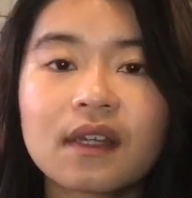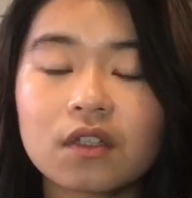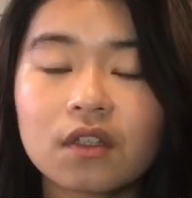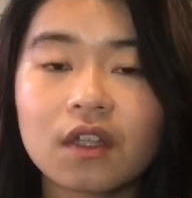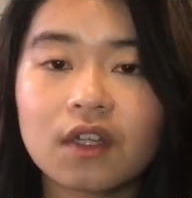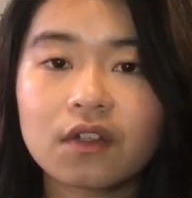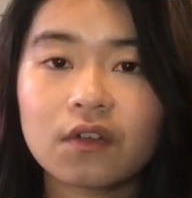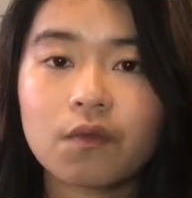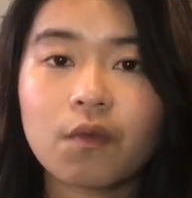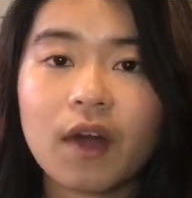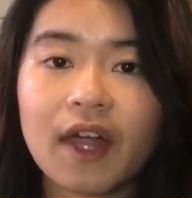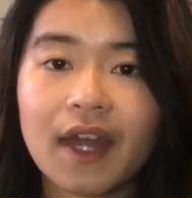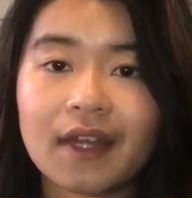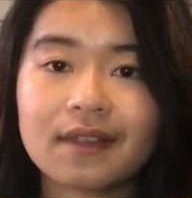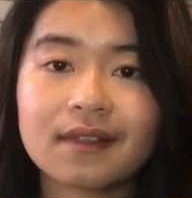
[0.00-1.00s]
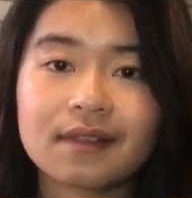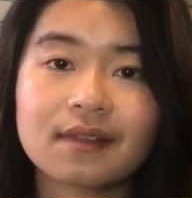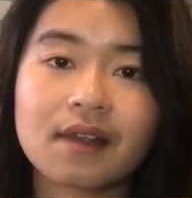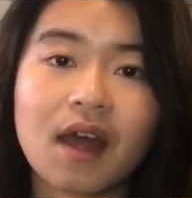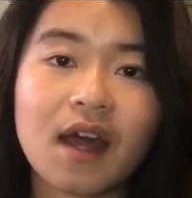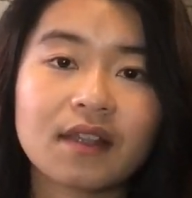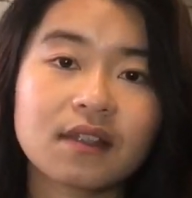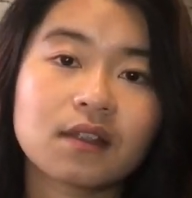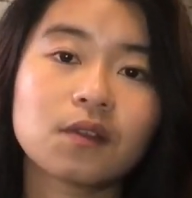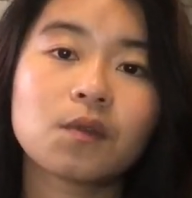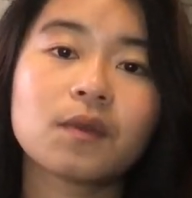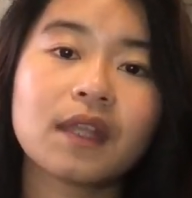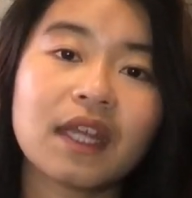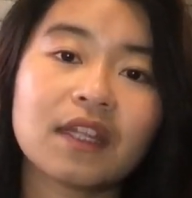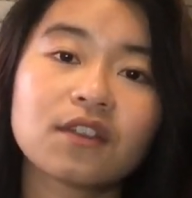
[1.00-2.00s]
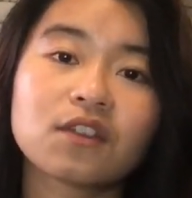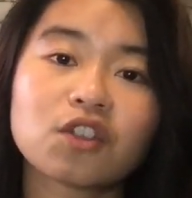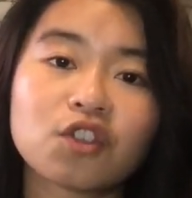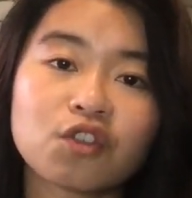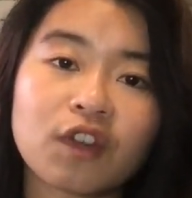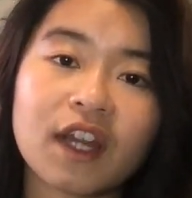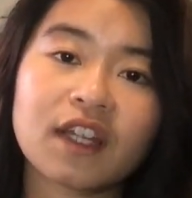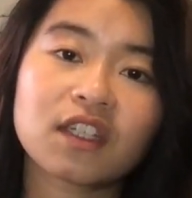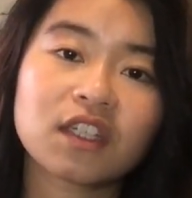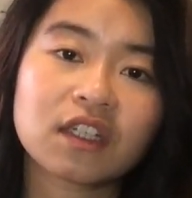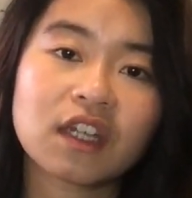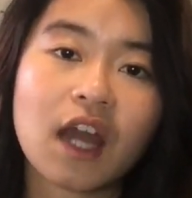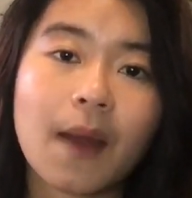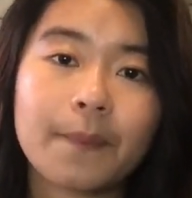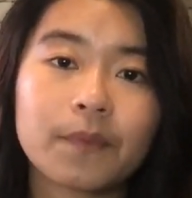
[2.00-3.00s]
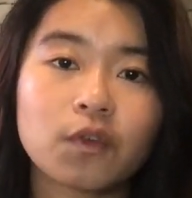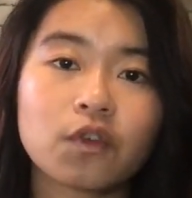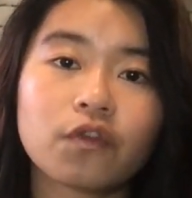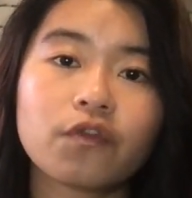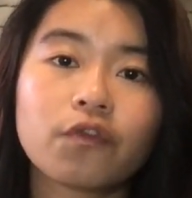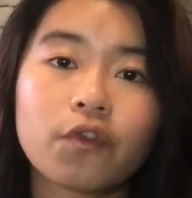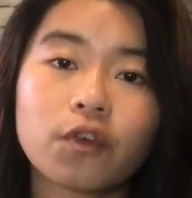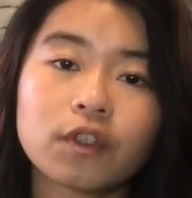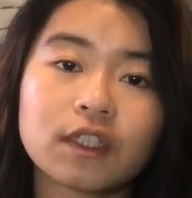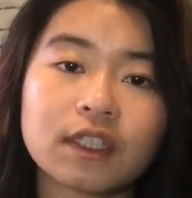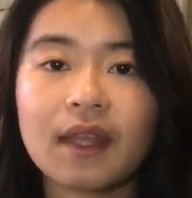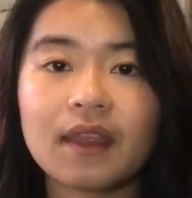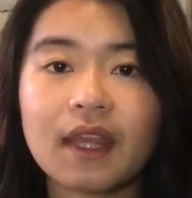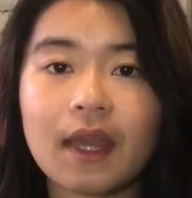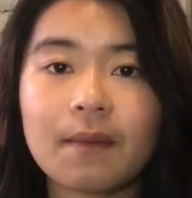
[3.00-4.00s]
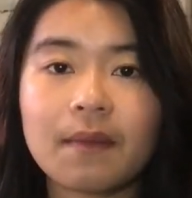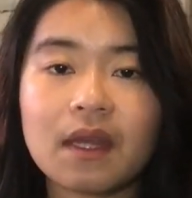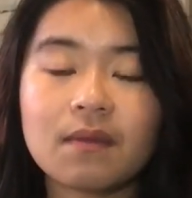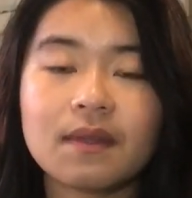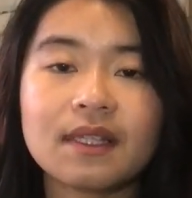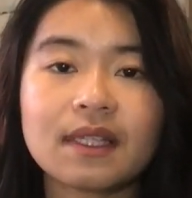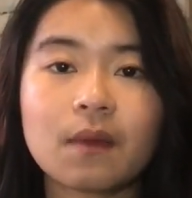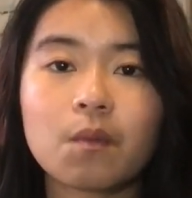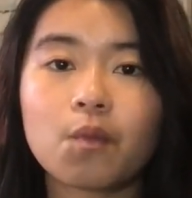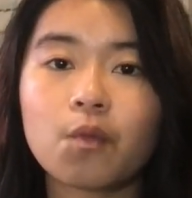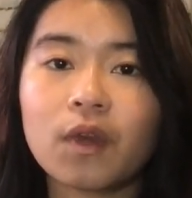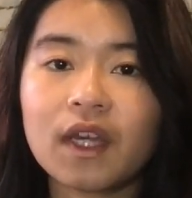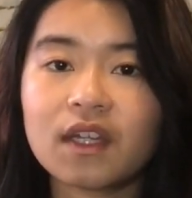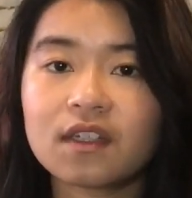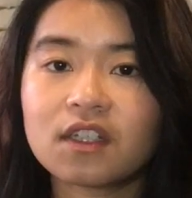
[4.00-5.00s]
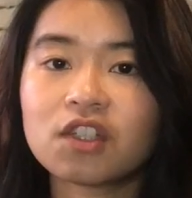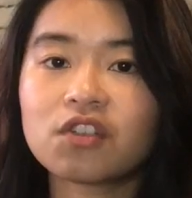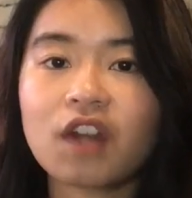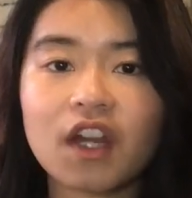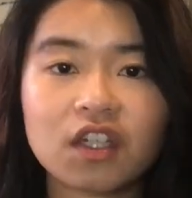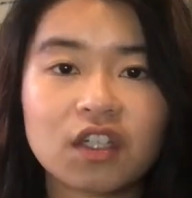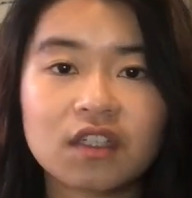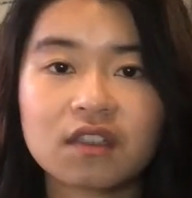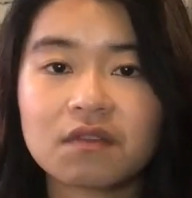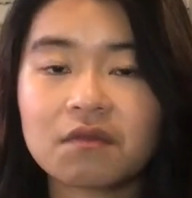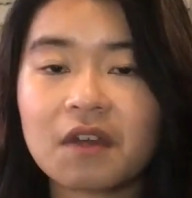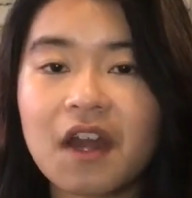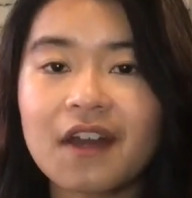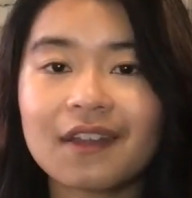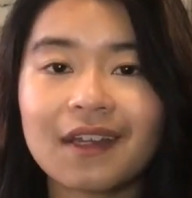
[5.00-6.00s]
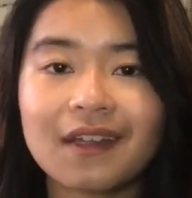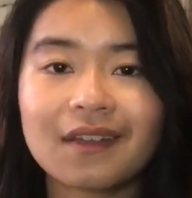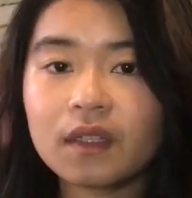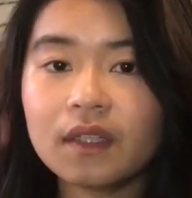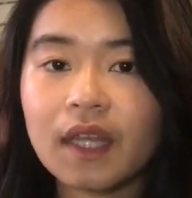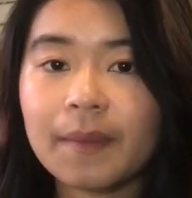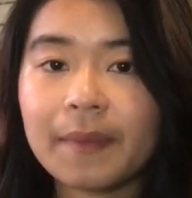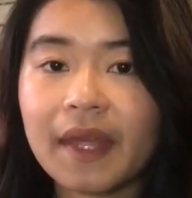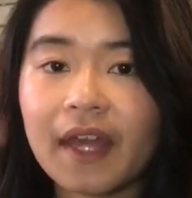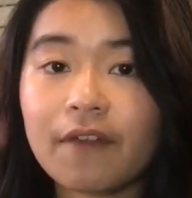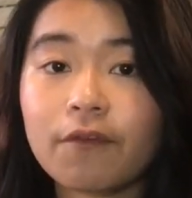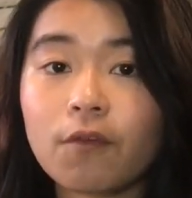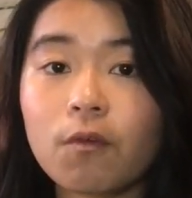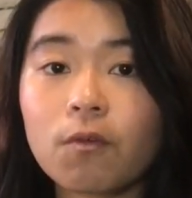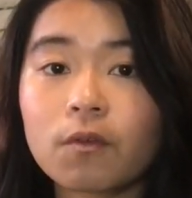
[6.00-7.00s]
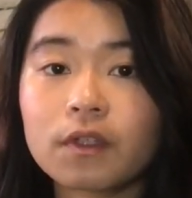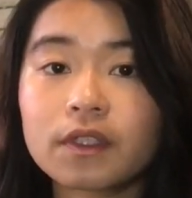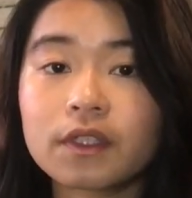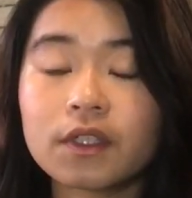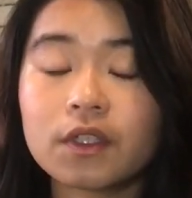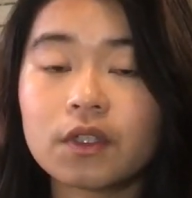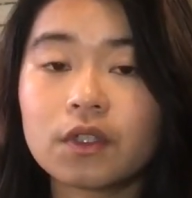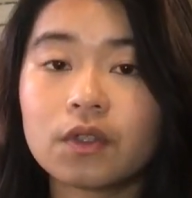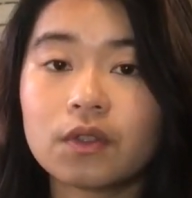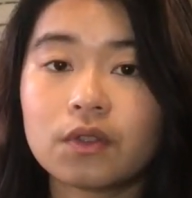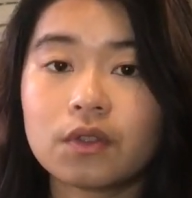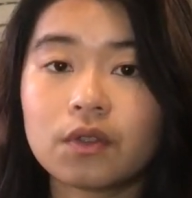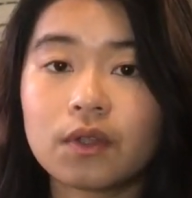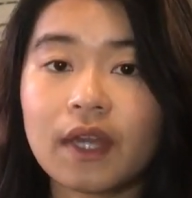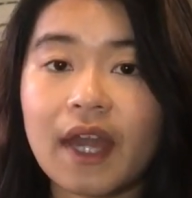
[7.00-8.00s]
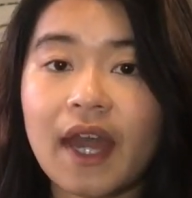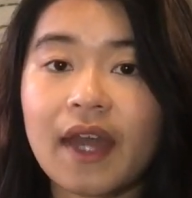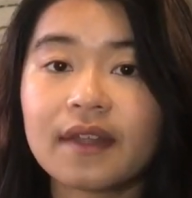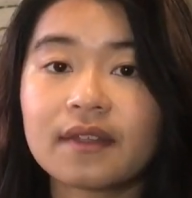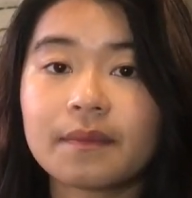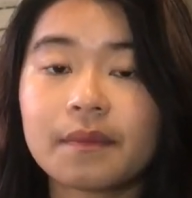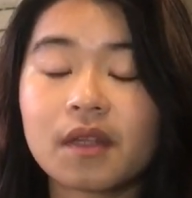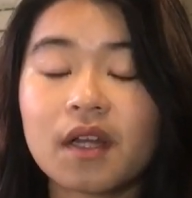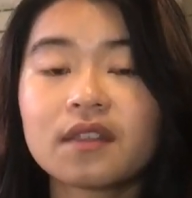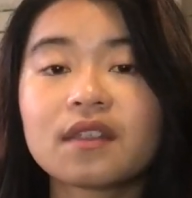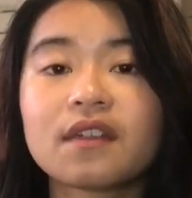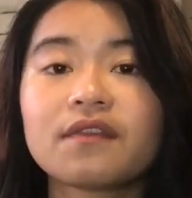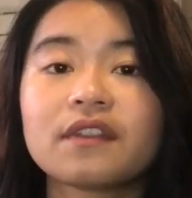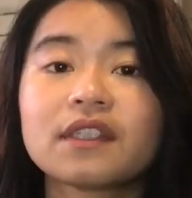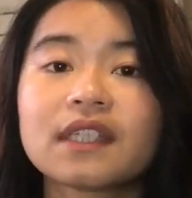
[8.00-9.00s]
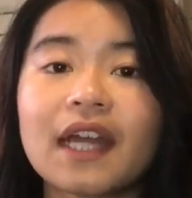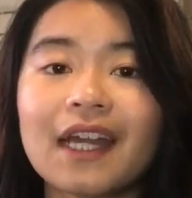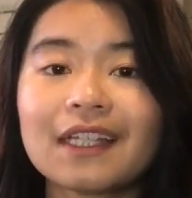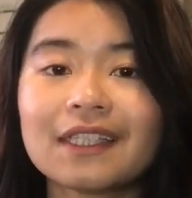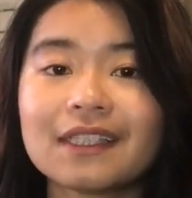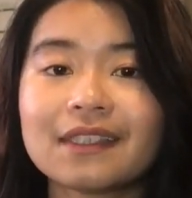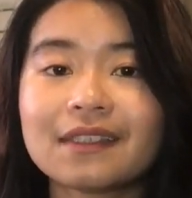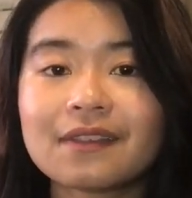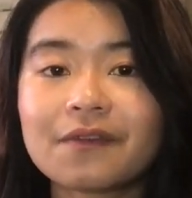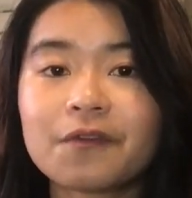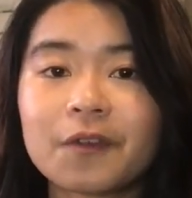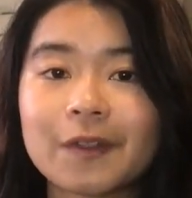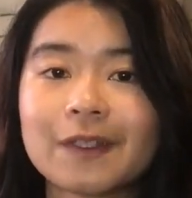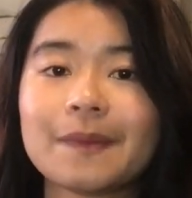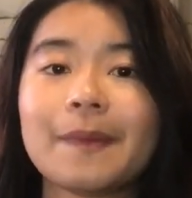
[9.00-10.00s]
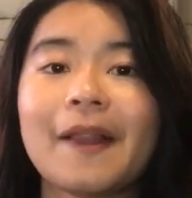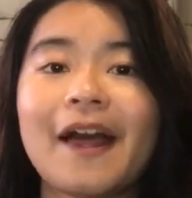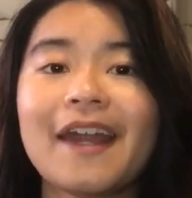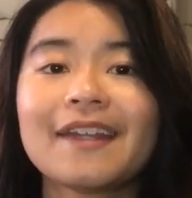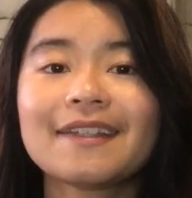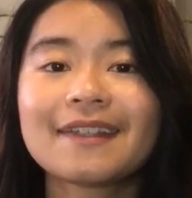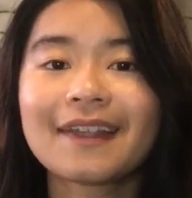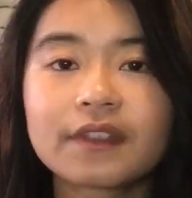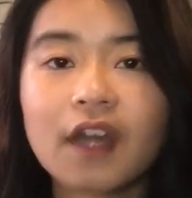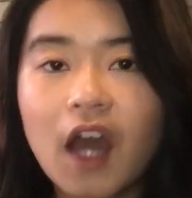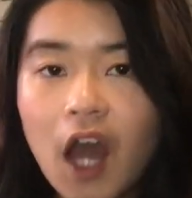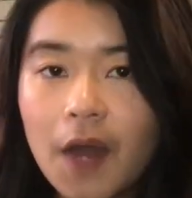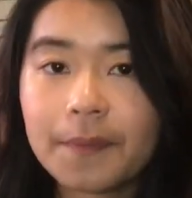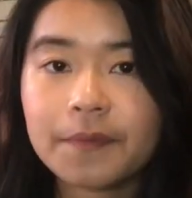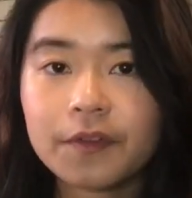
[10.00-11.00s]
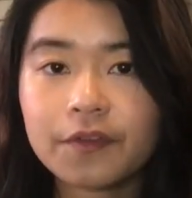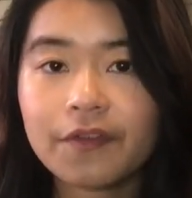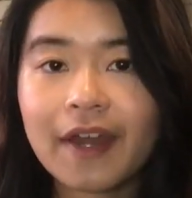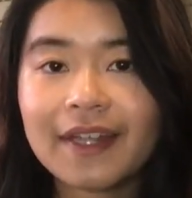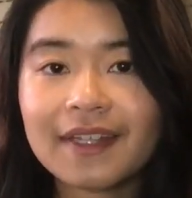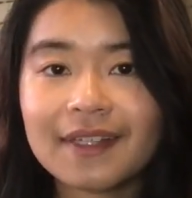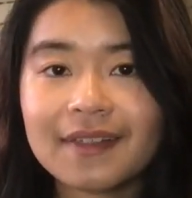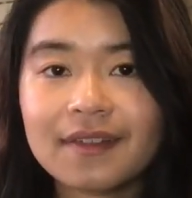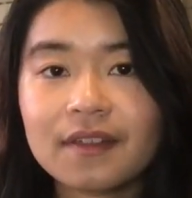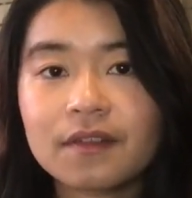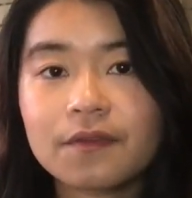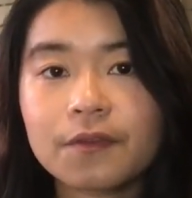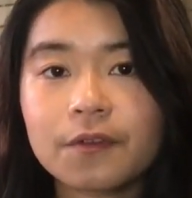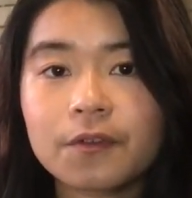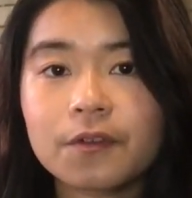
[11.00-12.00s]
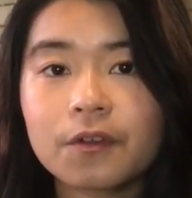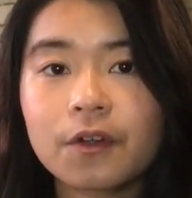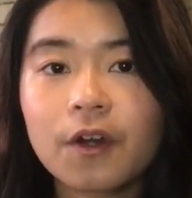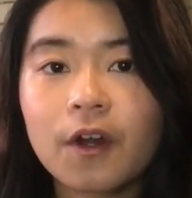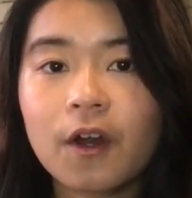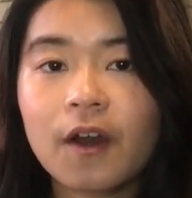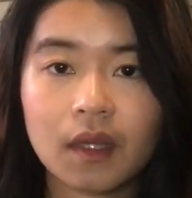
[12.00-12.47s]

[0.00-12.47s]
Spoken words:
to learn of what exercises you need to strengthen up your foot. And there may be some weaker structures around it that may have caused you to get plantar fasciitis in the first place. So I hope you find this useful.